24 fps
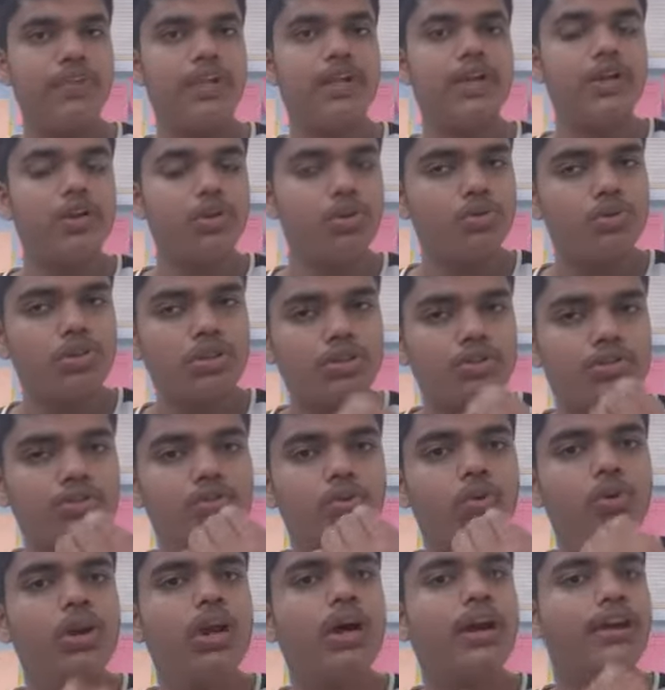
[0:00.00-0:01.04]
Due to the
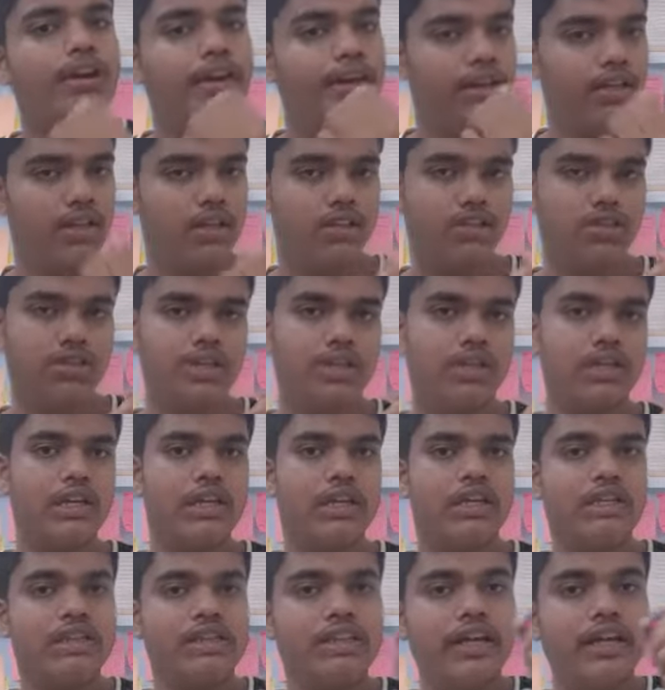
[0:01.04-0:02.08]
solar radiation,
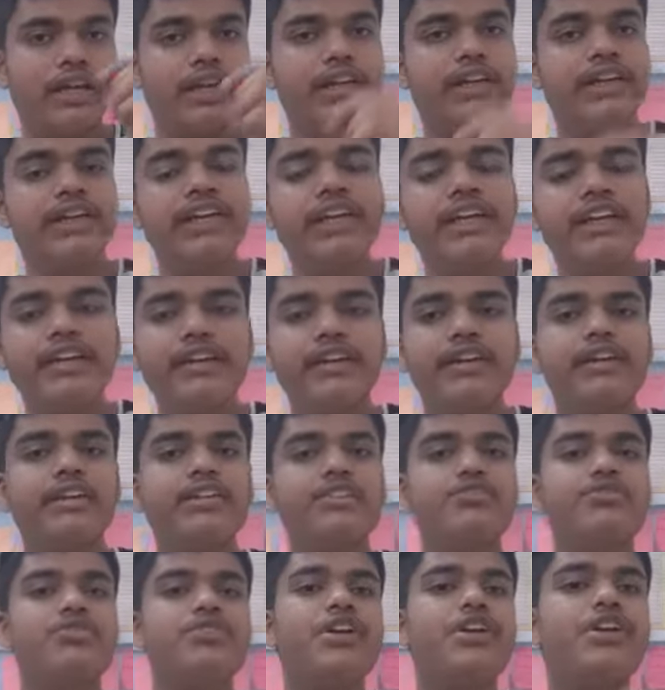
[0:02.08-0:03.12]
the heat
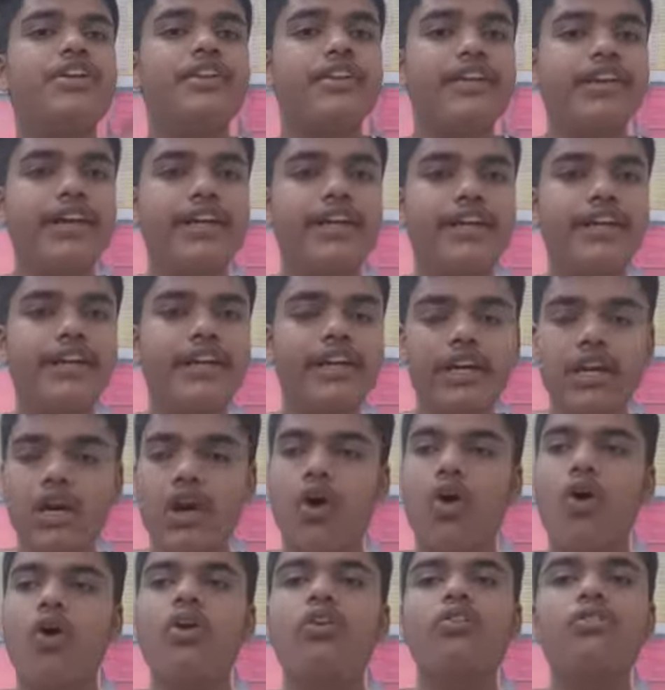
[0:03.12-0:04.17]
generated
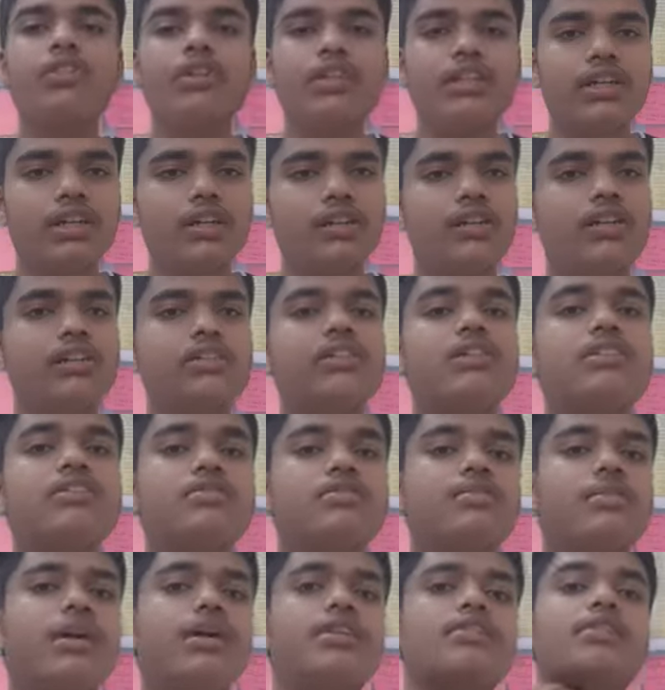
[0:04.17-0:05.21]
all over the Earth is
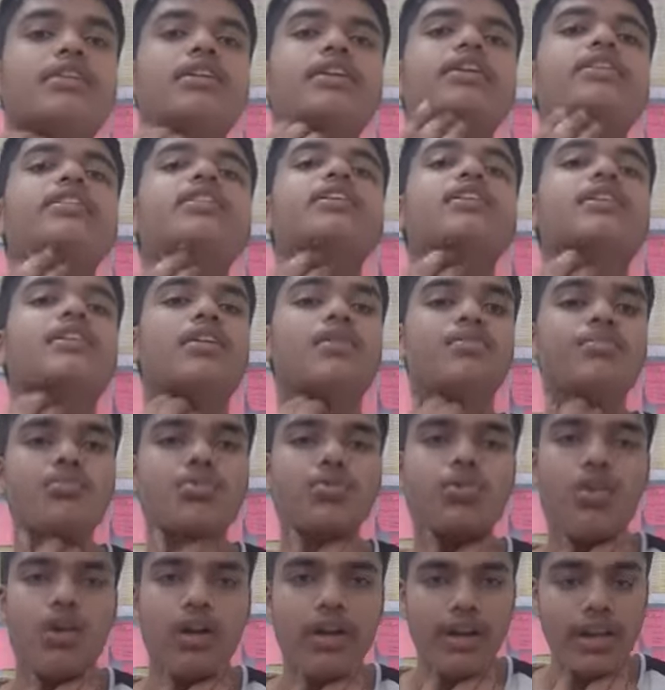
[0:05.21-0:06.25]
measured in the terms
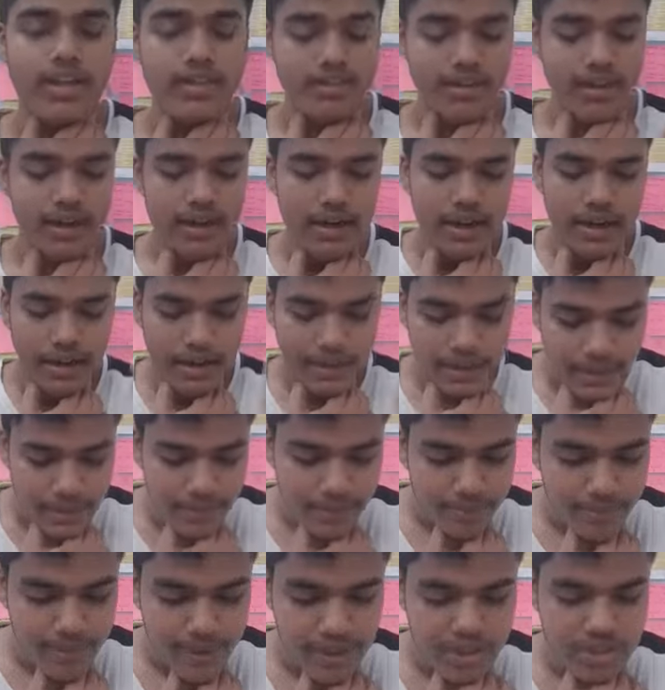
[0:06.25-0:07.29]
called as
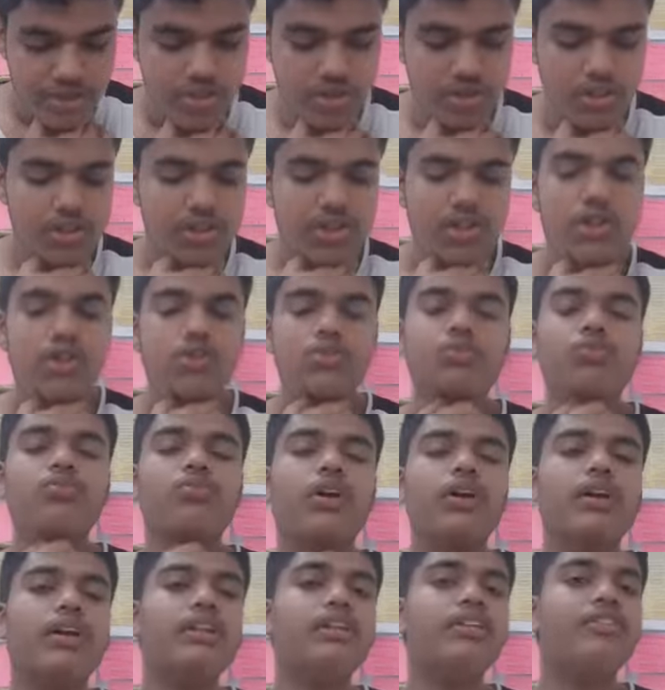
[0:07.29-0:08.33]
temperature. So
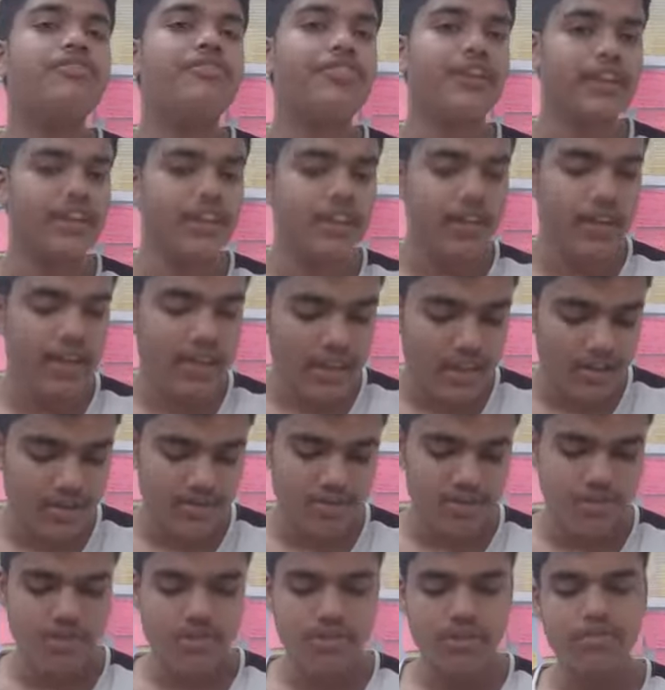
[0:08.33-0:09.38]
what are the factors that
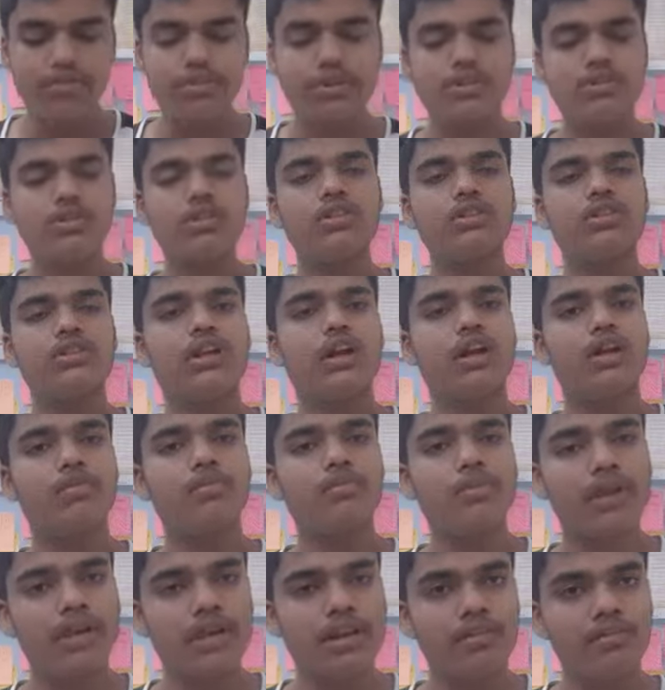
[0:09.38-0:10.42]
influence temperature? There are
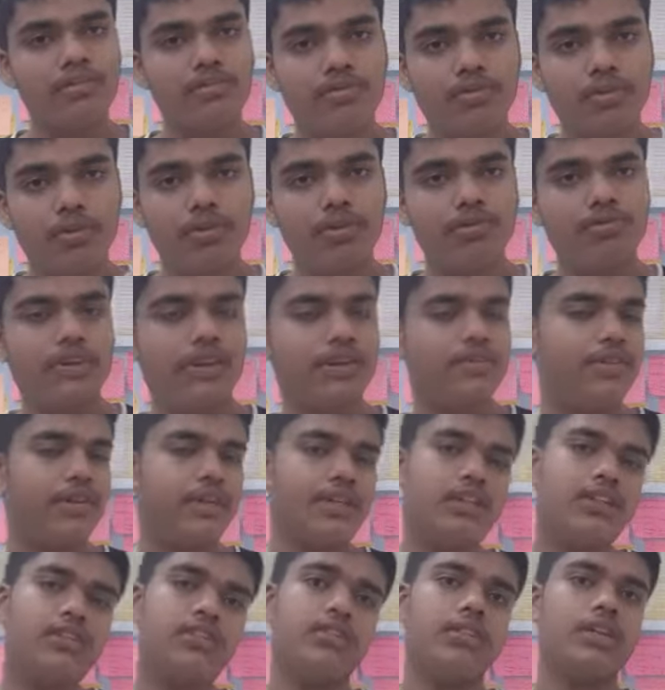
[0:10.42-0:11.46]
mainly 4 to 5
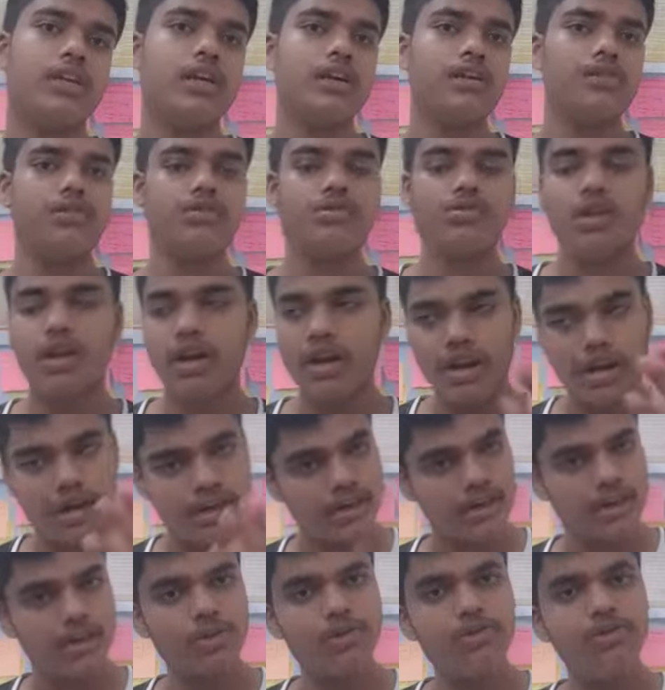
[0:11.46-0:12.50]
factors, which are
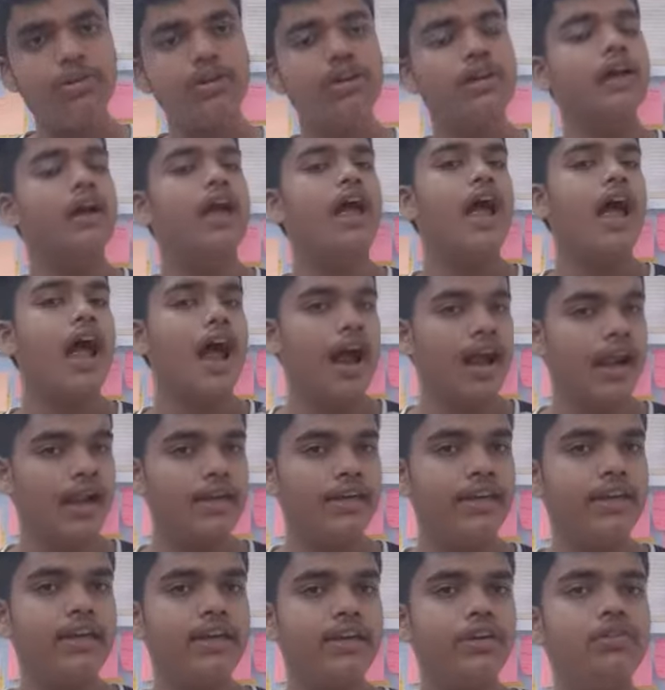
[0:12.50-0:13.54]
latitude,
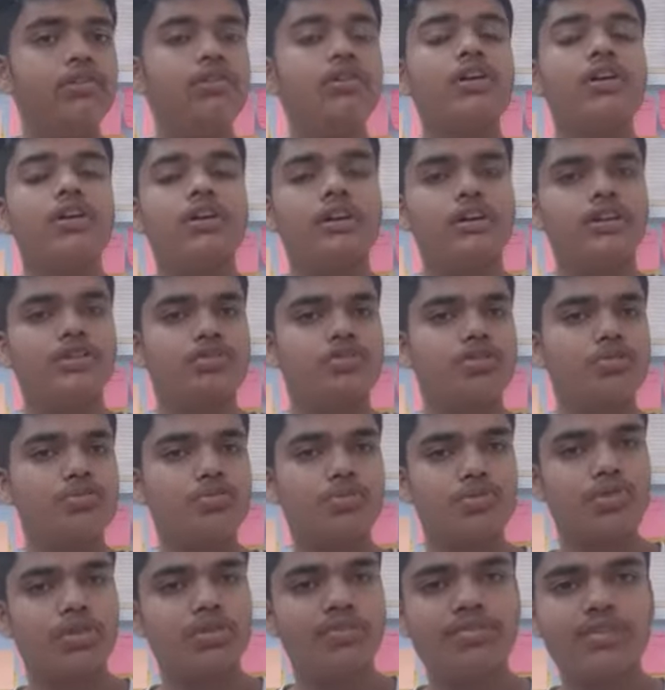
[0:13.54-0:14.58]
altitude,
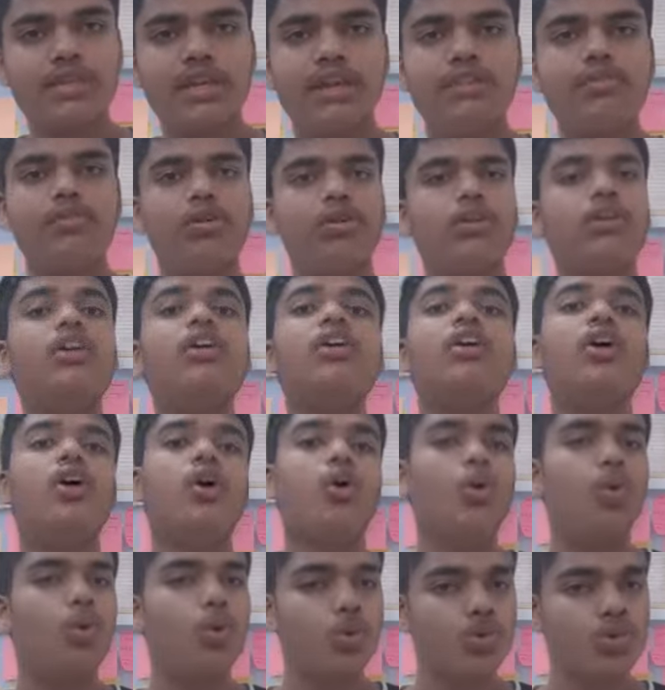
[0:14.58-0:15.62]
distribution of sea and water,
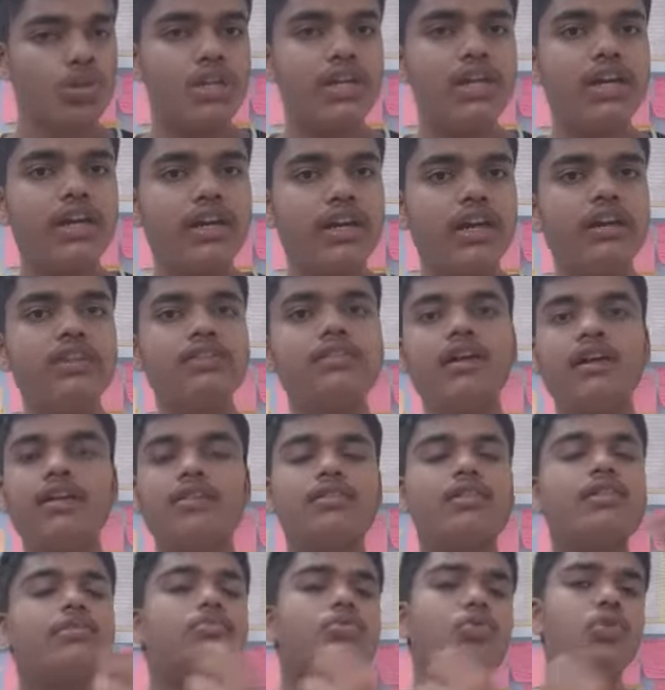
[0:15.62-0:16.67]
oceanic currents, and
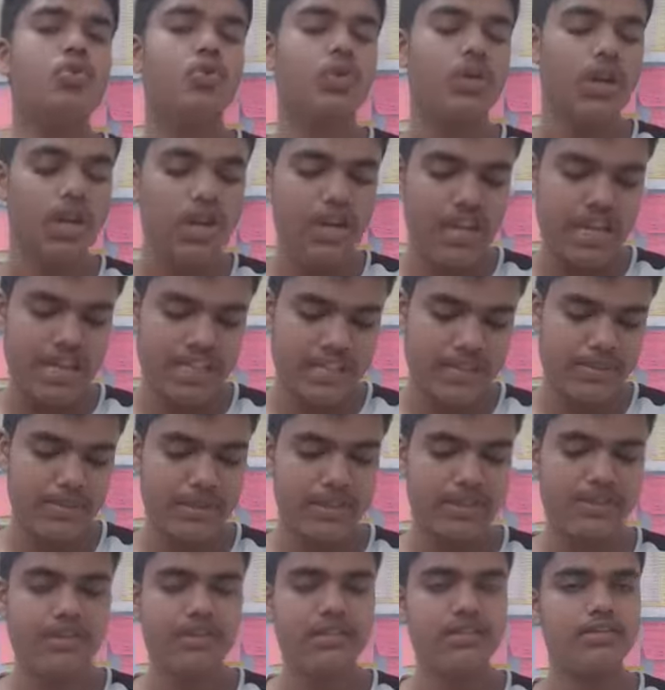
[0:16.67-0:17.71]
some local
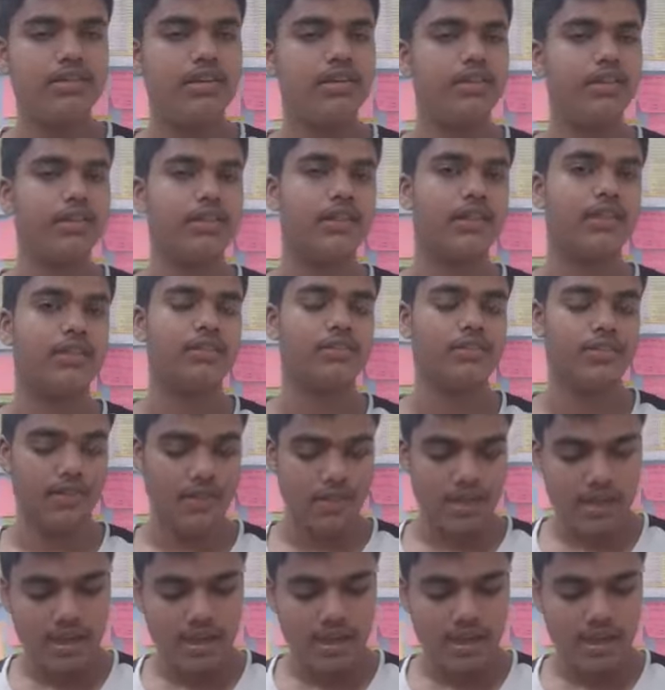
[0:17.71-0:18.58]
aspects. These are the things.